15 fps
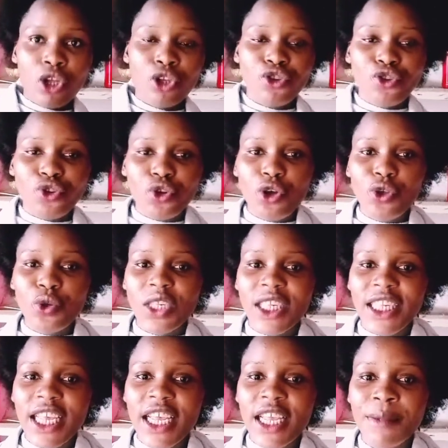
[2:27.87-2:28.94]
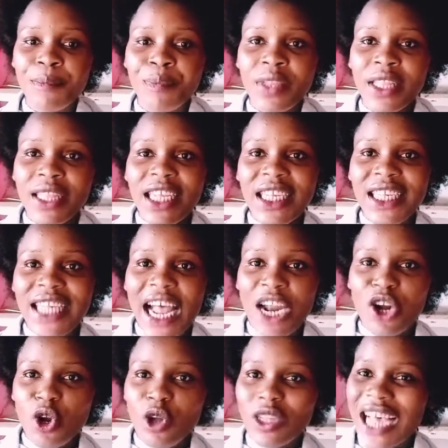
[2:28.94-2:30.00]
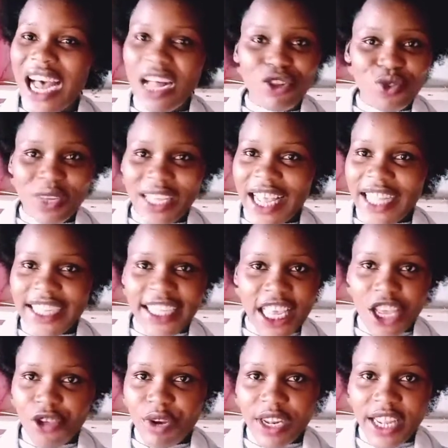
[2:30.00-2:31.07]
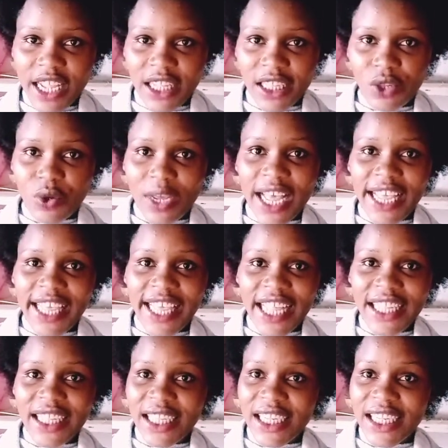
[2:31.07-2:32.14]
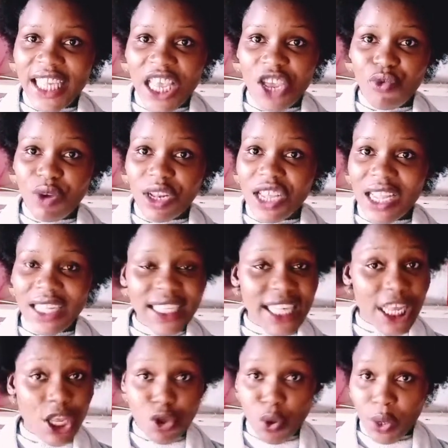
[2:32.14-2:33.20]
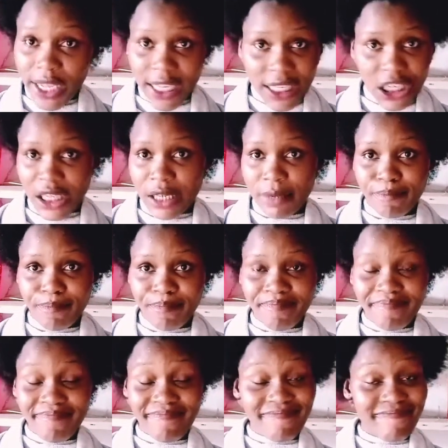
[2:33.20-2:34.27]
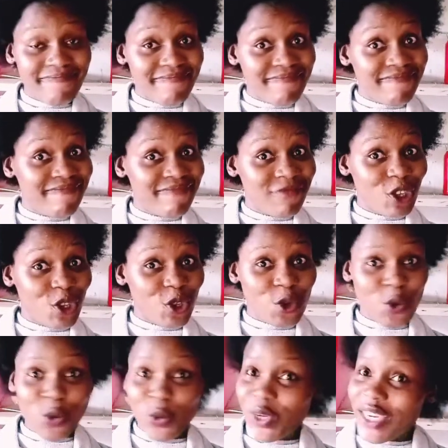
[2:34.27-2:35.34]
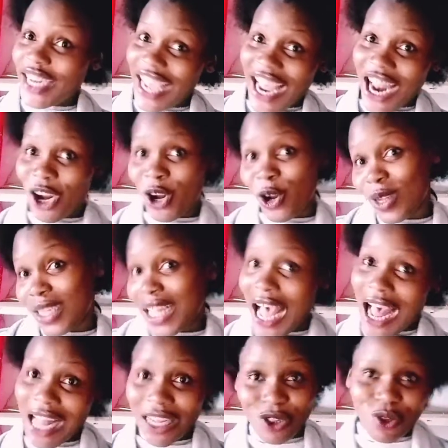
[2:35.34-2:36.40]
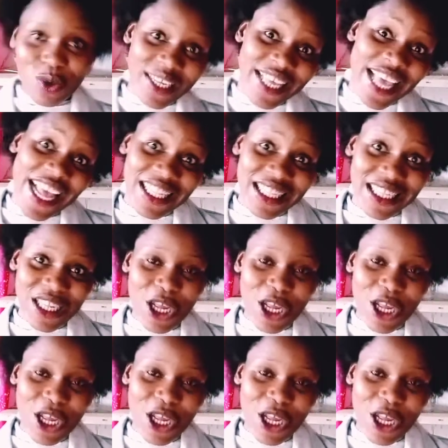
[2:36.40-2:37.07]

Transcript: So you see, these are not hard to get ingredients. You can get these ingredients in your kitchen. So they are not hard to get.